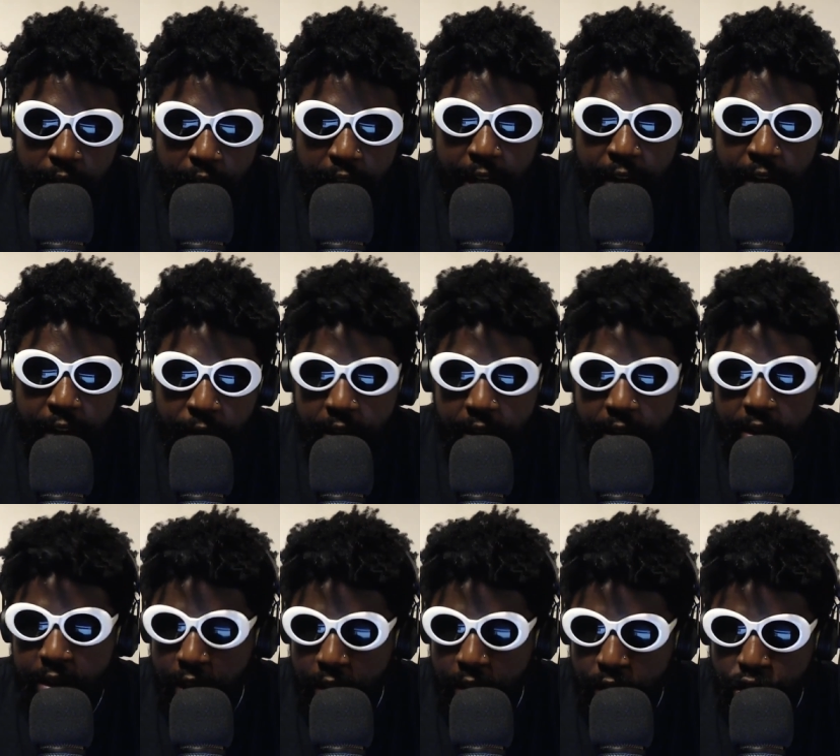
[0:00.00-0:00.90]
The advert
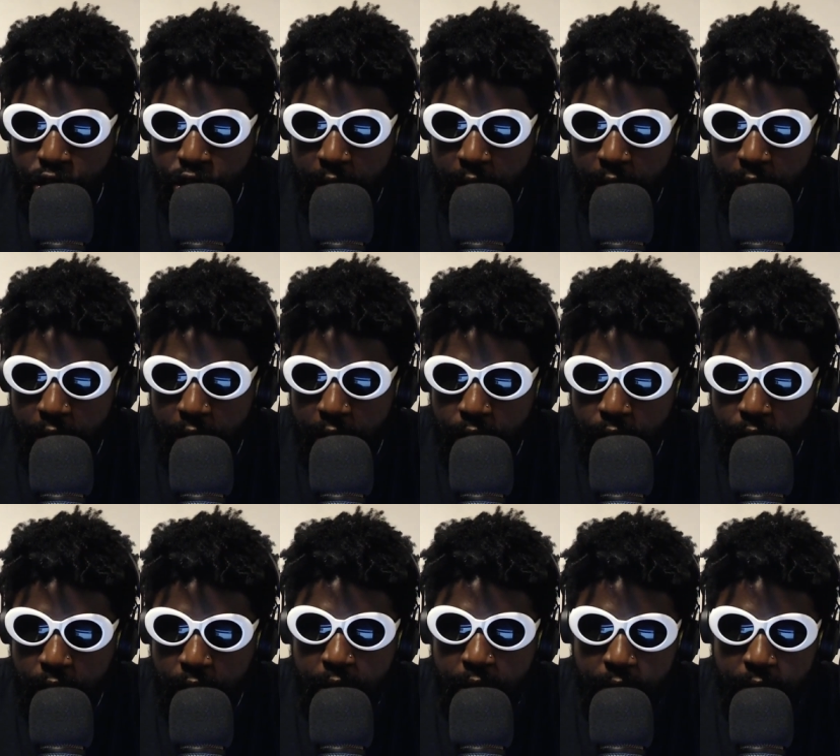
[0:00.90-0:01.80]
is legitimately good,
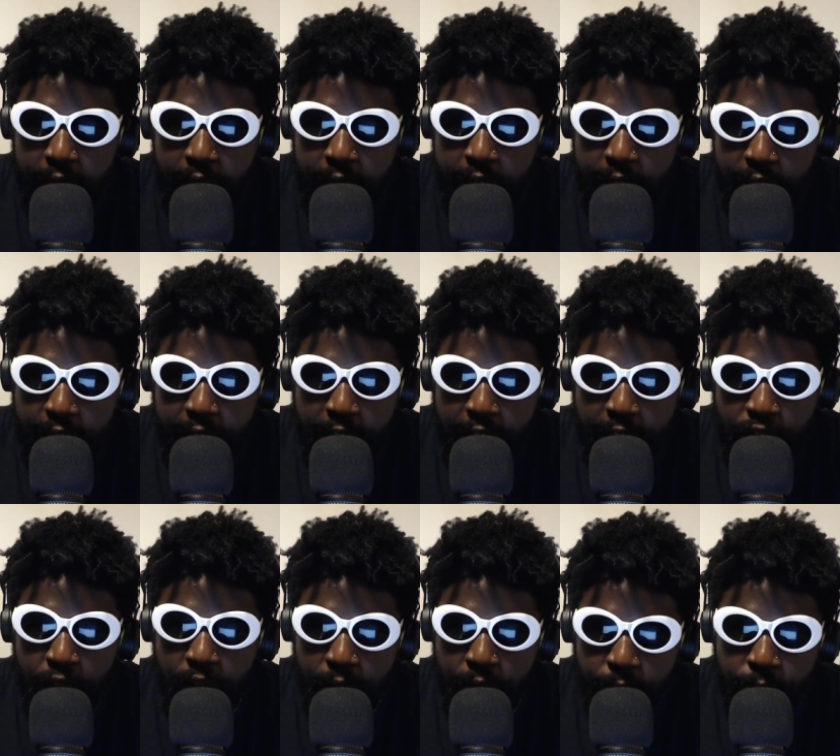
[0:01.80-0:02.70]
right? It's actually a
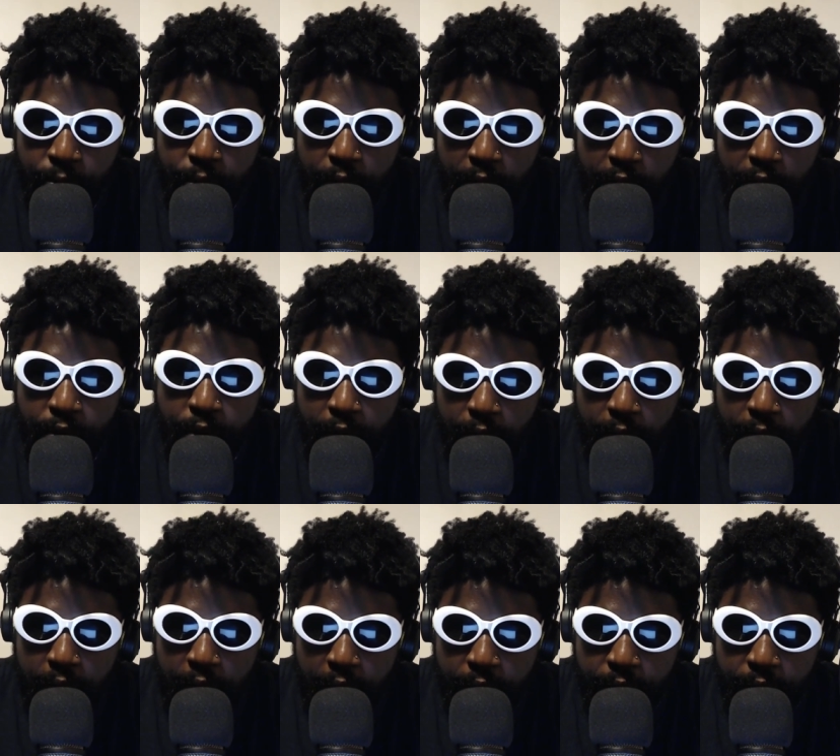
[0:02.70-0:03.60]
really, really good
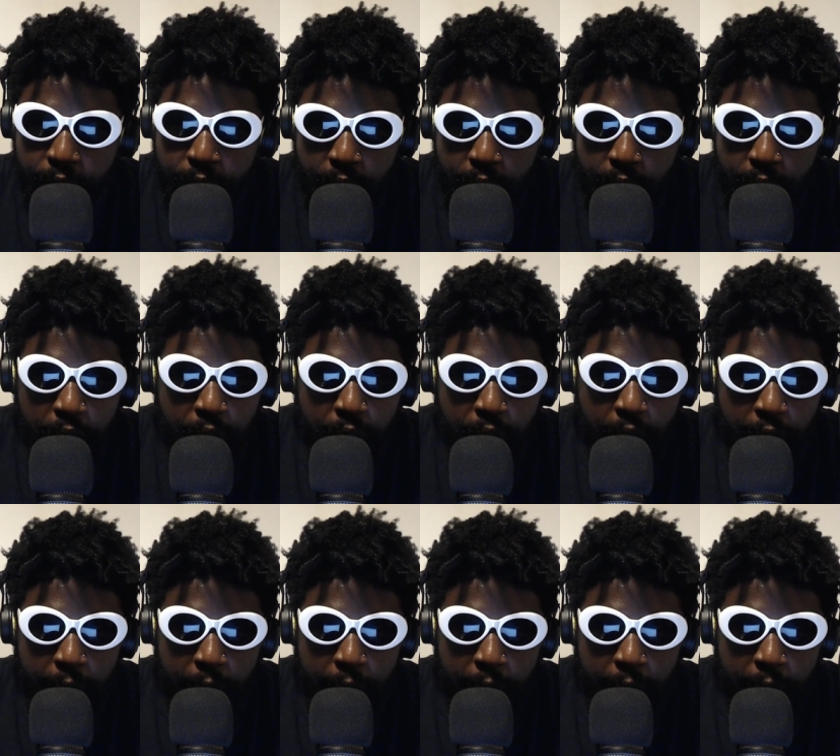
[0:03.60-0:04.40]
advert um,